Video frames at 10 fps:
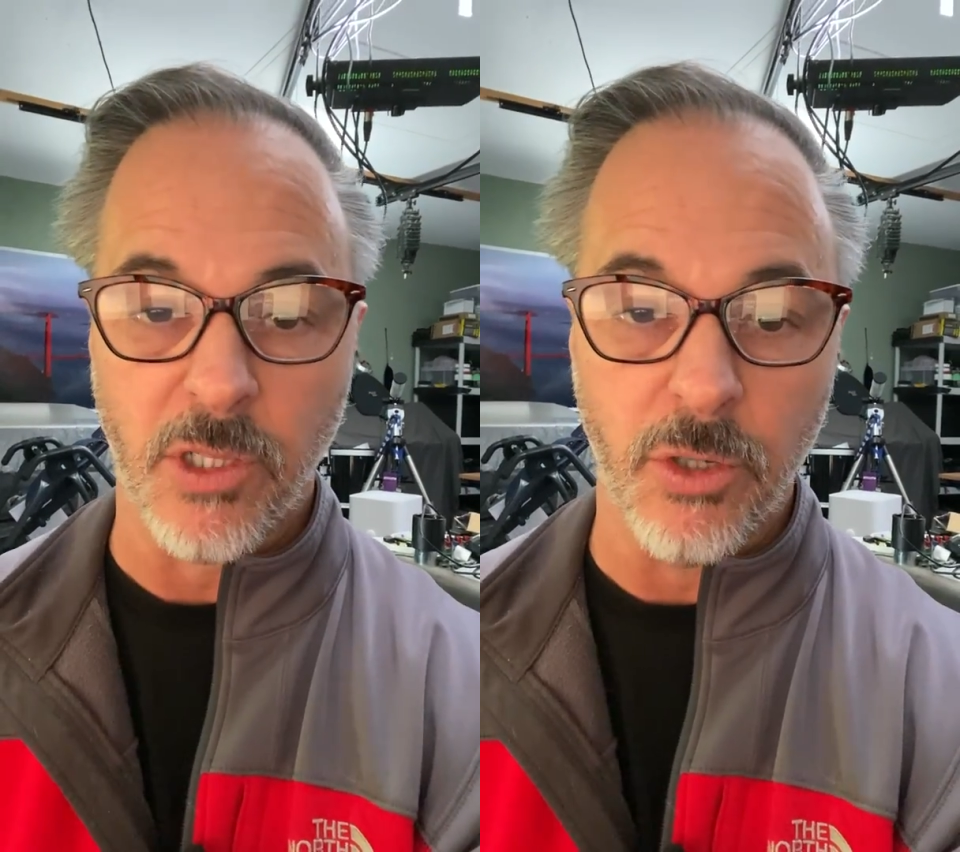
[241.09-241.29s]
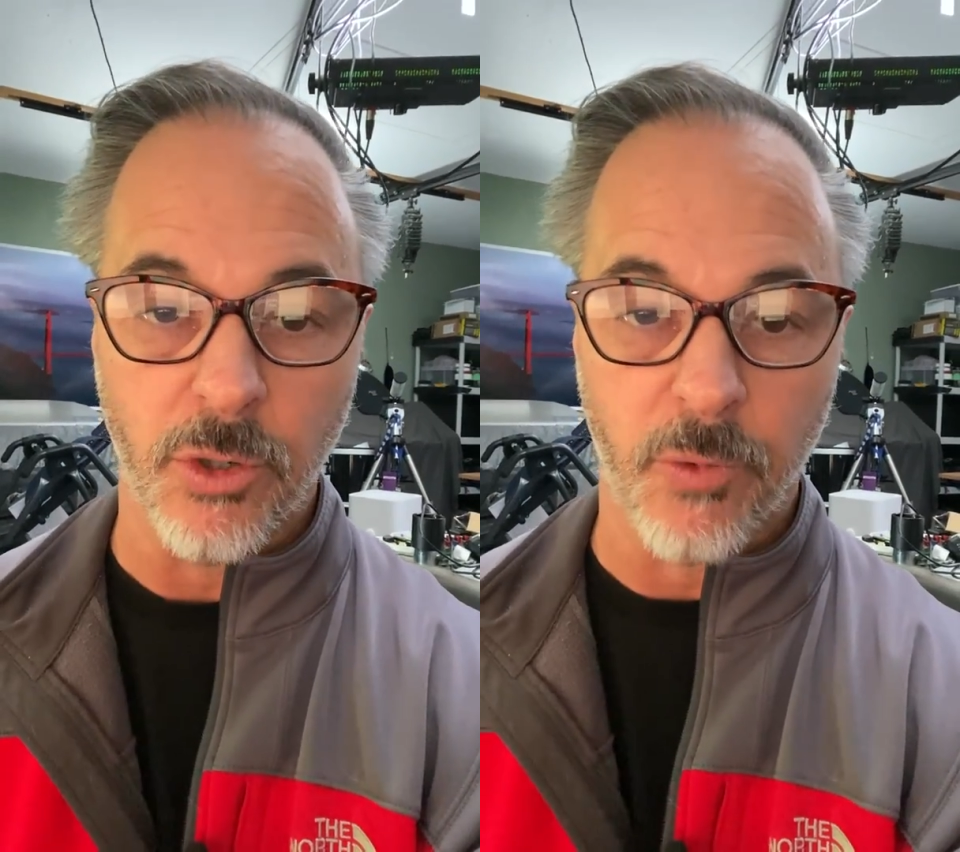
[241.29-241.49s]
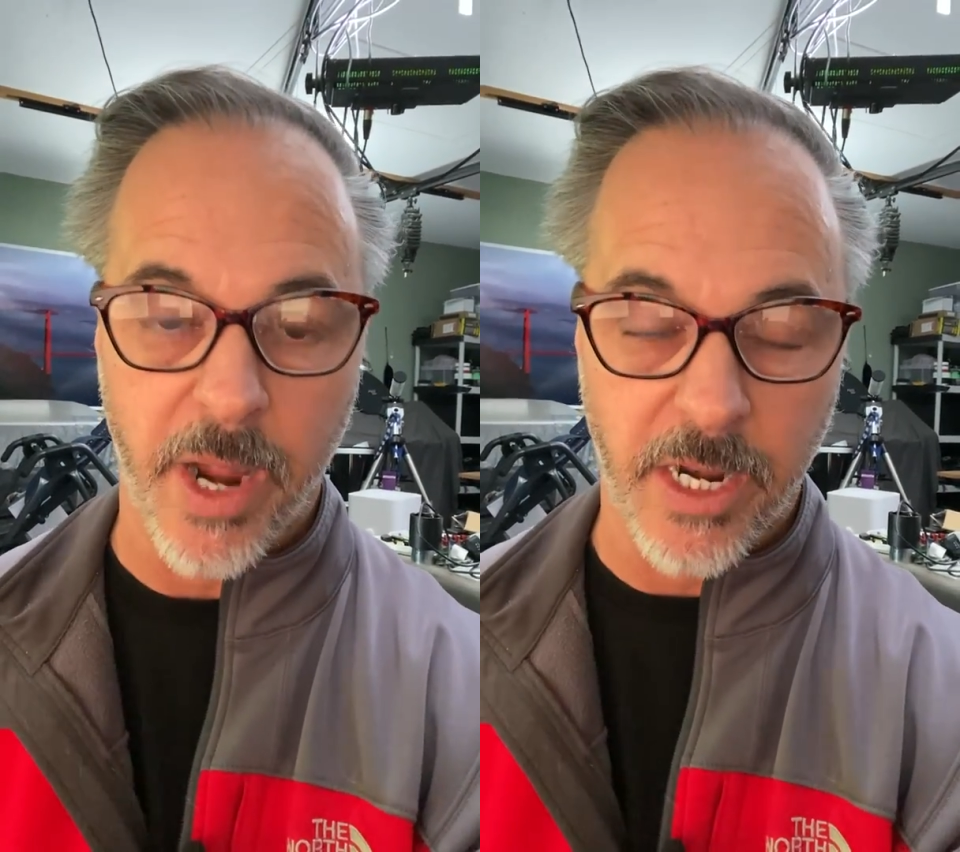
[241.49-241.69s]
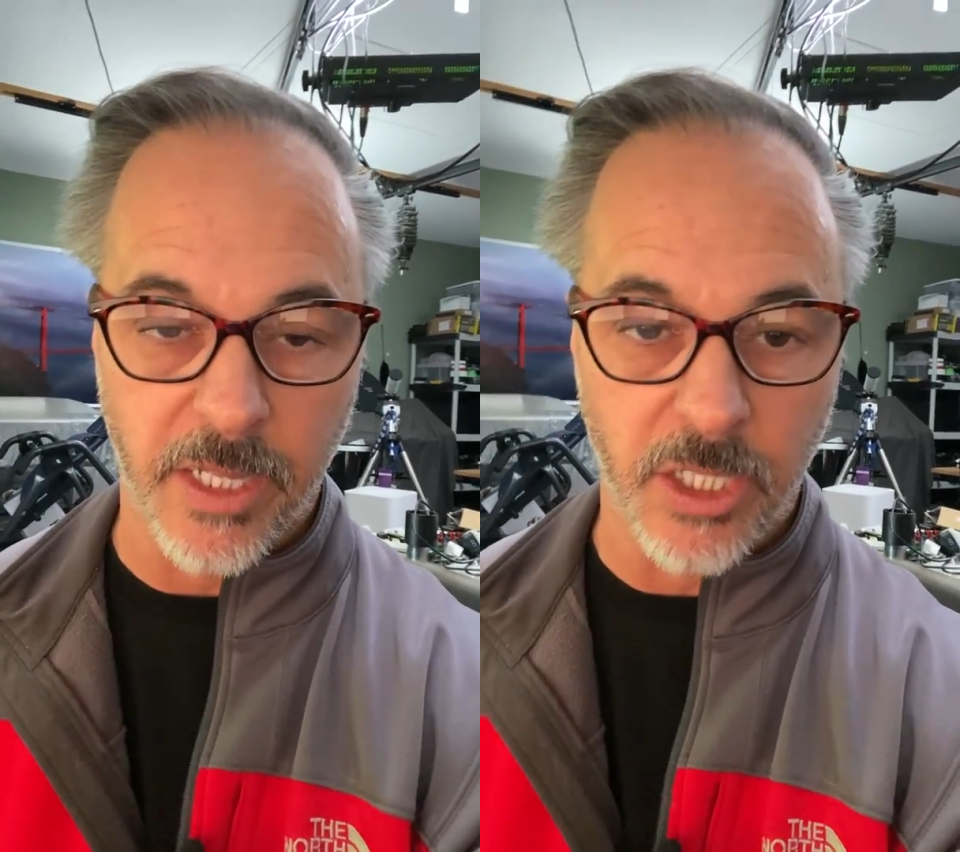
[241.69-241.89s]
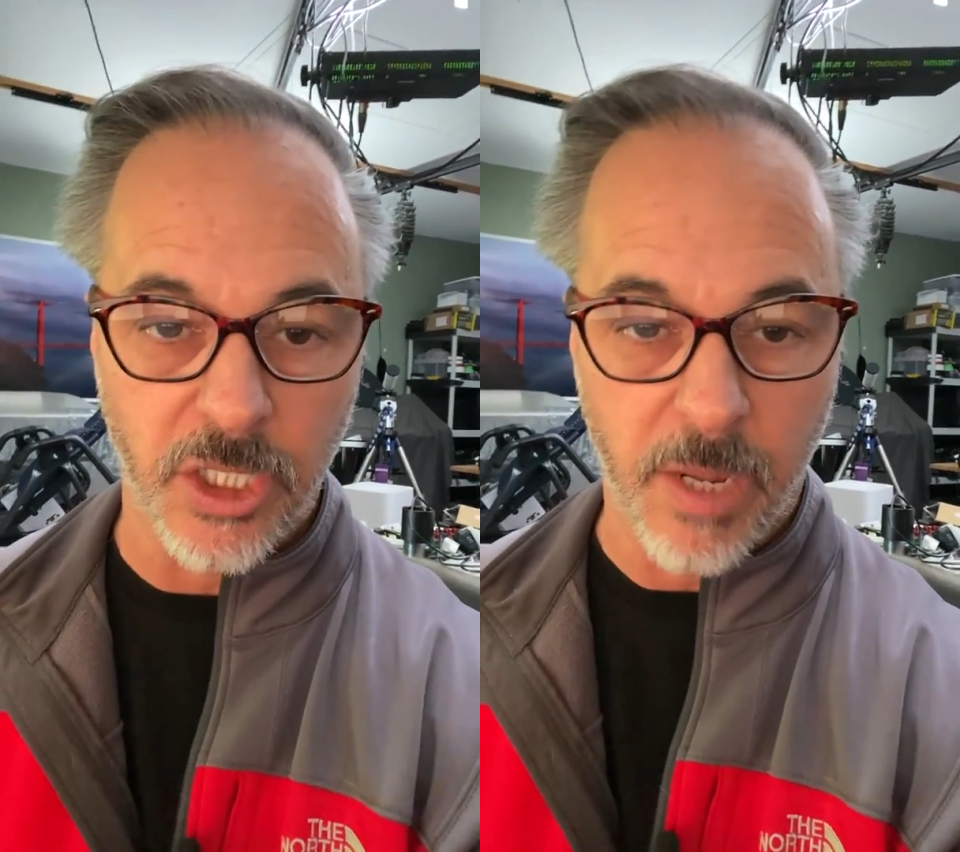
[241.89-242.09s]
lunar rate
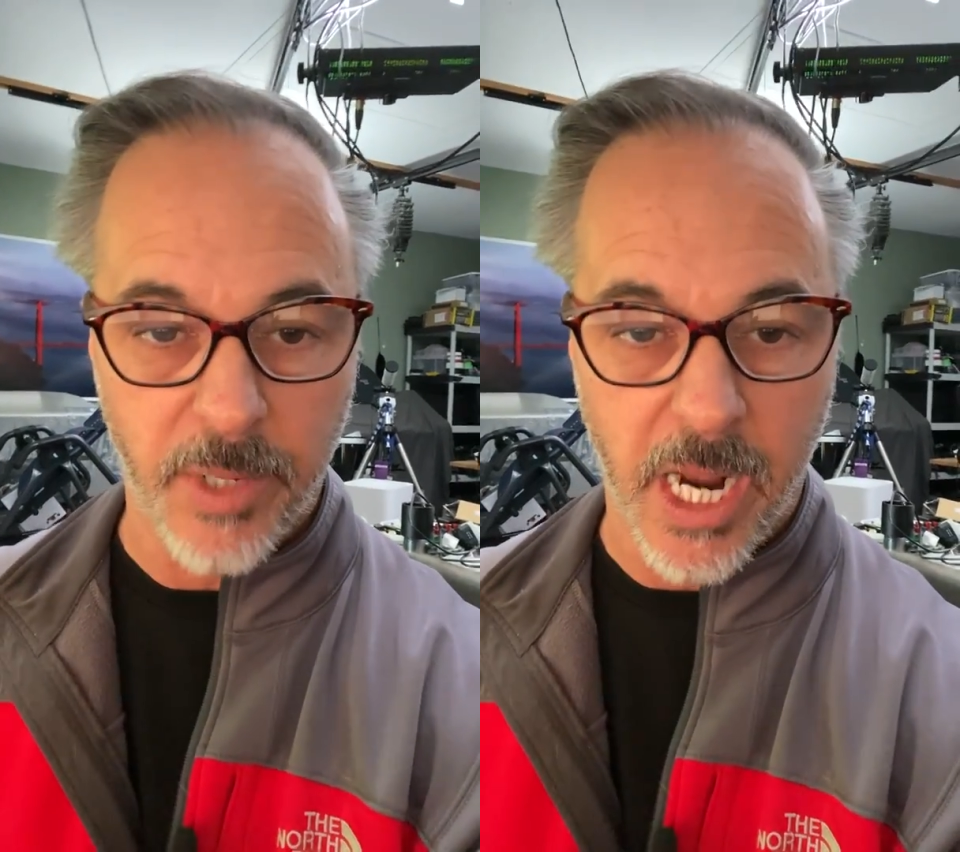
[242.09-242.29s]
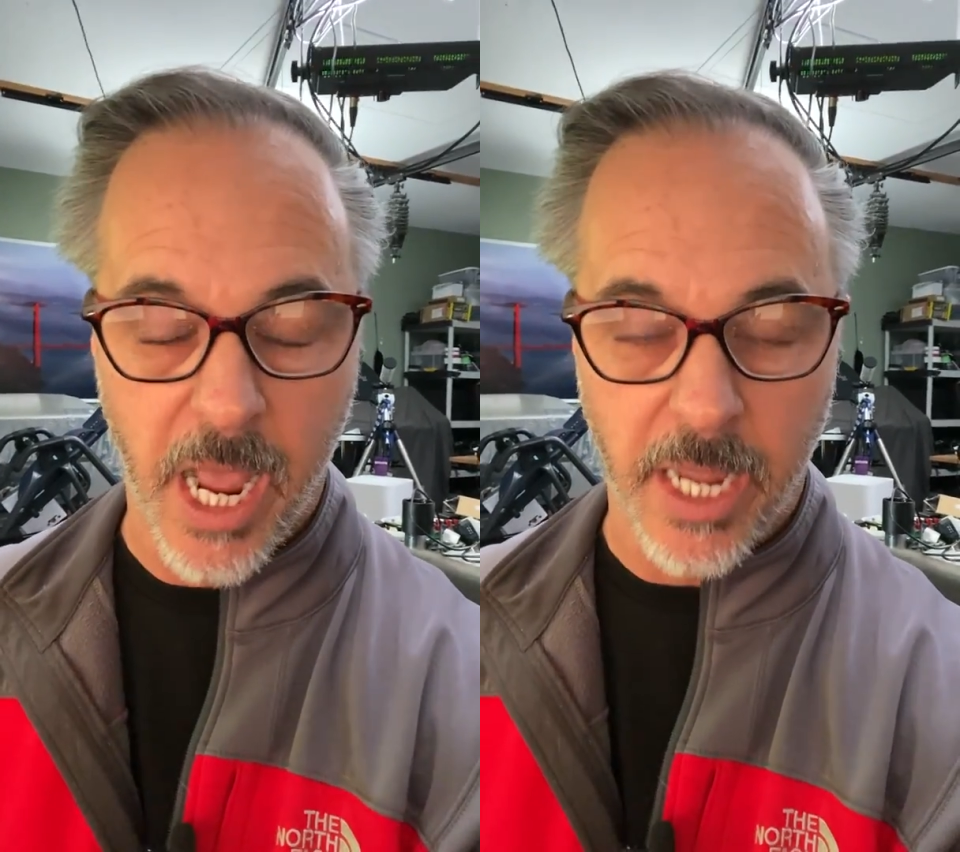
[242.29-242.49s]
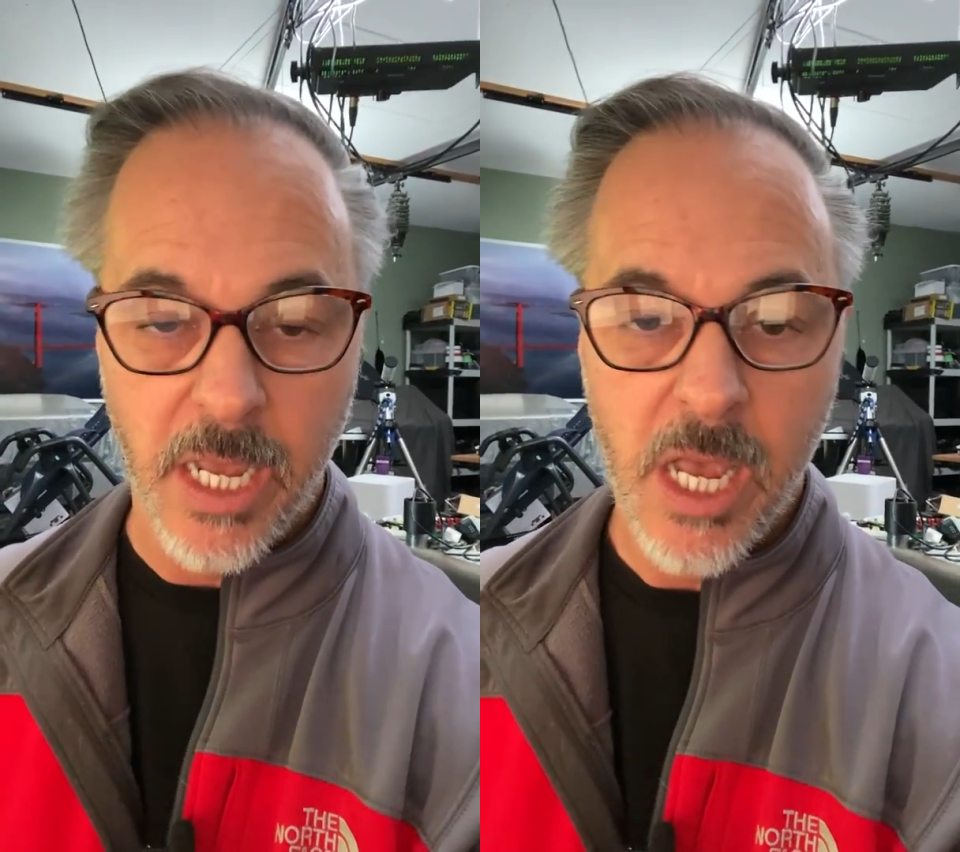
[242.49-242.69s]
in the Gemini,